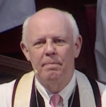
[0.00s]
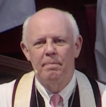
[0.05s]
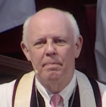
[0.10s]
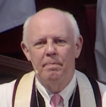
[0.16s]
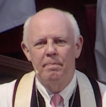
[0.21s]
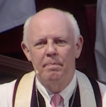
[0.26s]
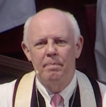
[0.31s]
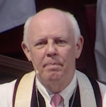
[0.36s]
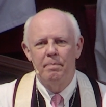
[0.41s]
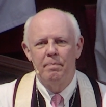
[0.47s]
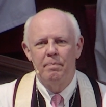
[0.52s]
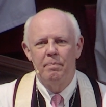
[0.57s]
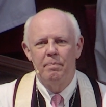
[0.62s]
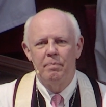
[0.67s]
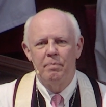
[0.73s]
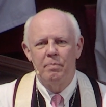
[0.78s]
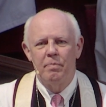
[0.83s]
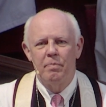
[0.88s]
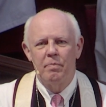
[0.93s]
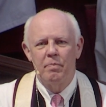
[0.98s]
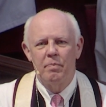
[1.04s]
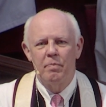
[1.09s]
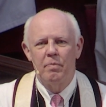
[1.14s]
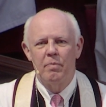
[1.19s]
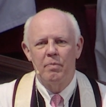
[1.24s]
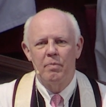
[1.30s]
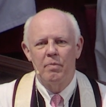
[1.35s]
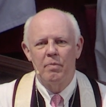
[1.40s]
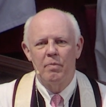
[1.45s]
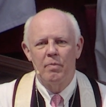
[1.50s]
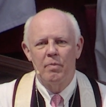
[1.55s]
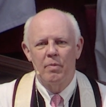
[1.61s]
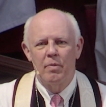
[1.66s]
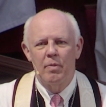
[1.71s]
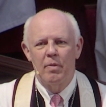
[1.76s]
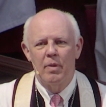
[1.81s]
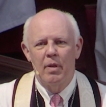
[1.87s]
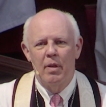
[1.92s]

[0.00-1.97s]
Nobody speaks.